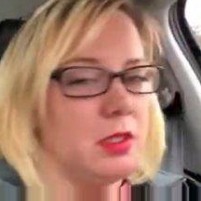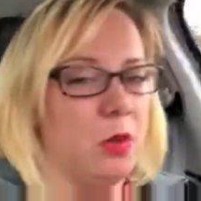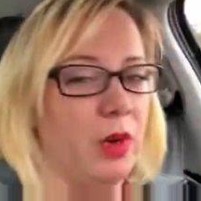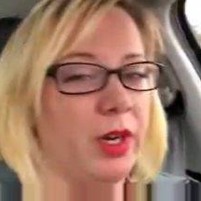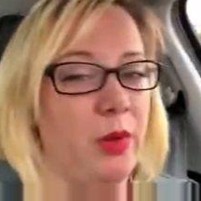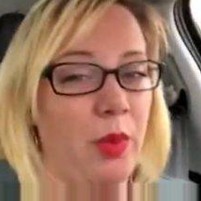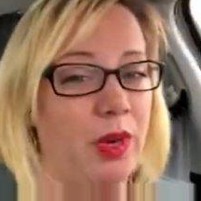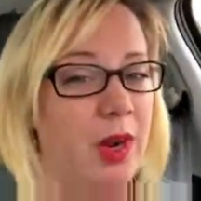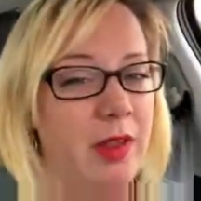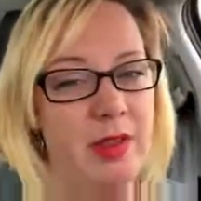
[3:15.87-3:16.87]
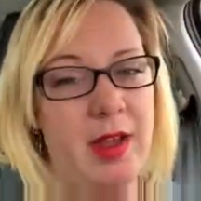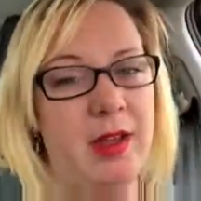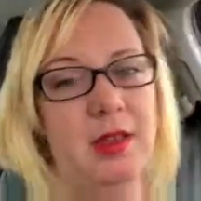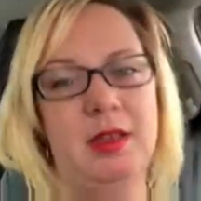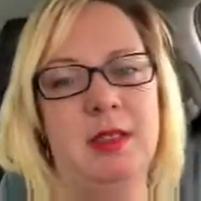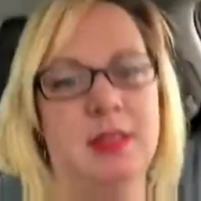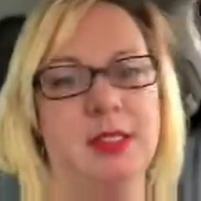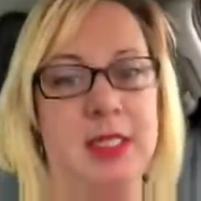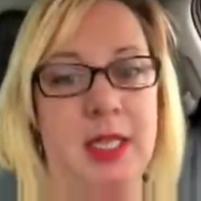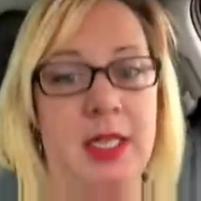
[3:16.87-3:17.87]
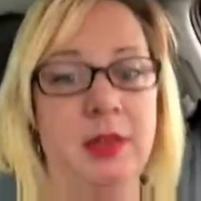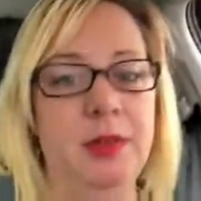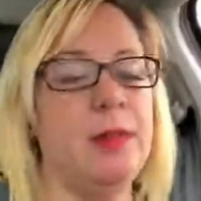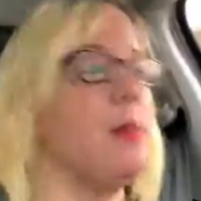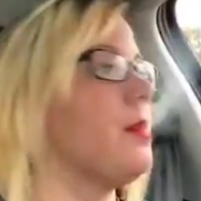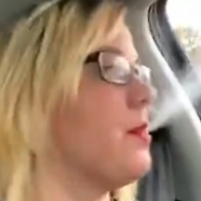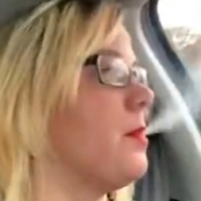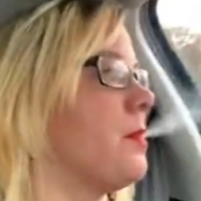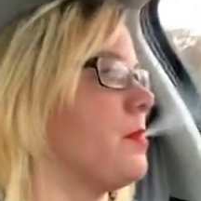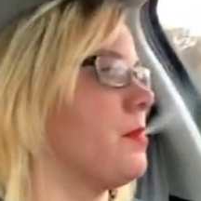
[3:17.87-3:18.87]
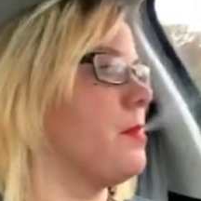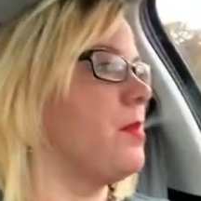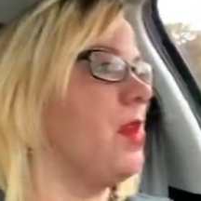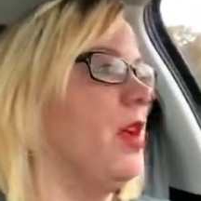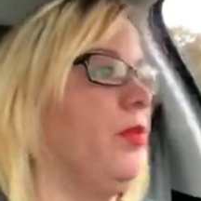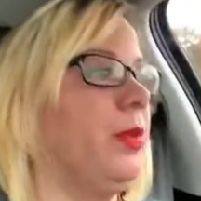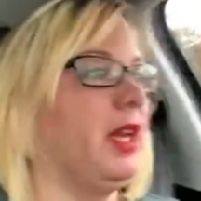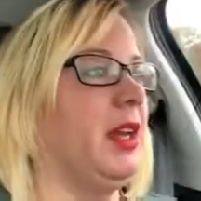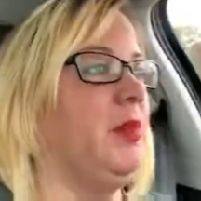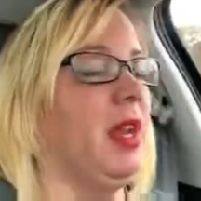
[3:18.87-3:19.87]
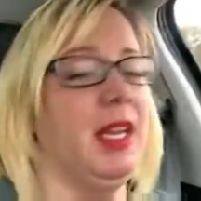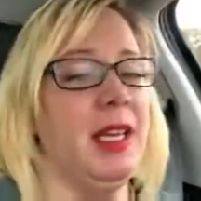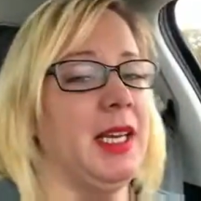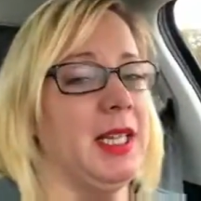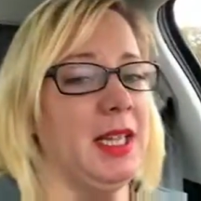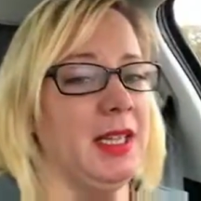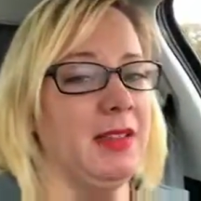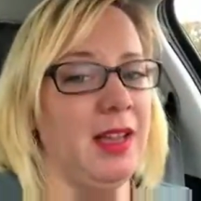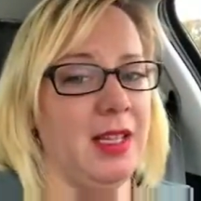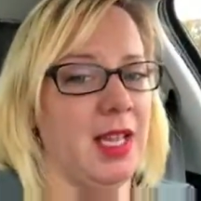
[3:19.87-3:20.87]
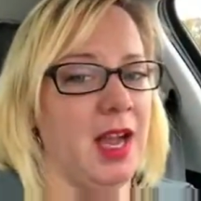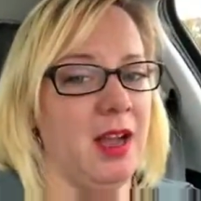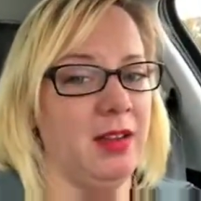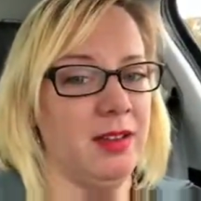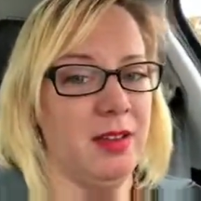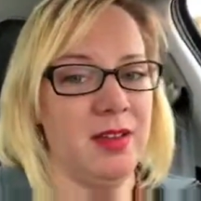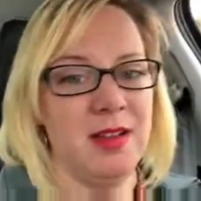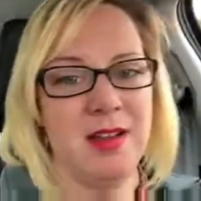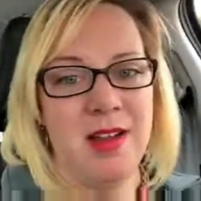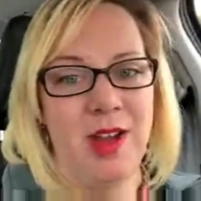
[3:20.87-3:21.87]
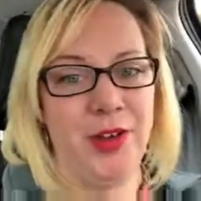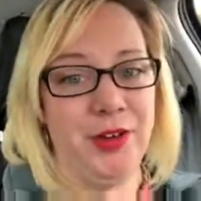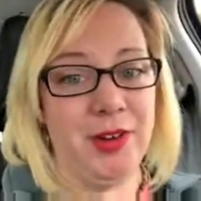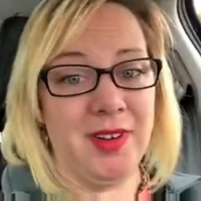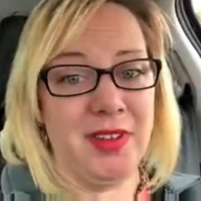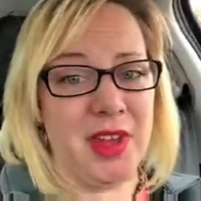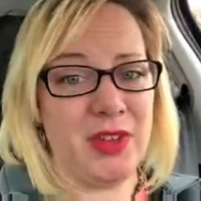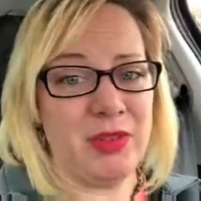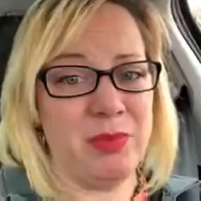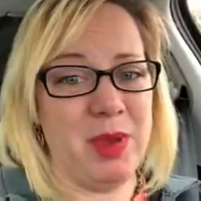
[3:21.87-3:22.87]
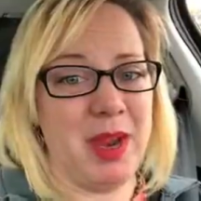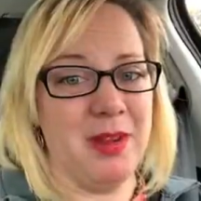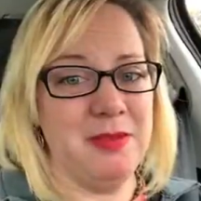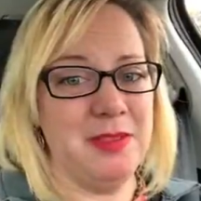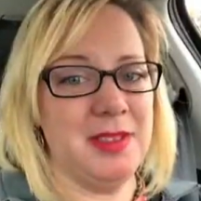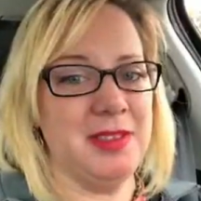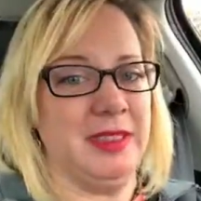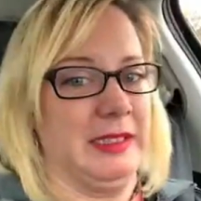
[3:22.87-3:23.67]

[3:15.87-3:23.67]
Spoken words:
we're going to work on that and see if we can make anything like that under 1,000 pounds.